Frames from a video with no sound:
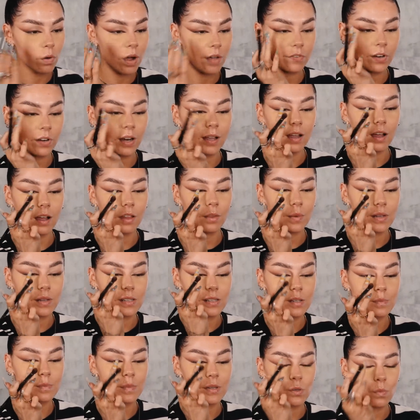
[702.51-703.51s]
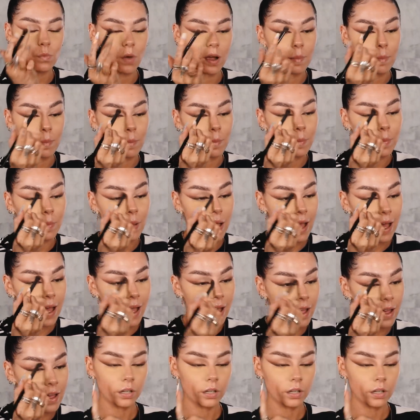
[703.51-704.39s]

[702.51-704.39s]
I feel like otherwise this bit's quite bare.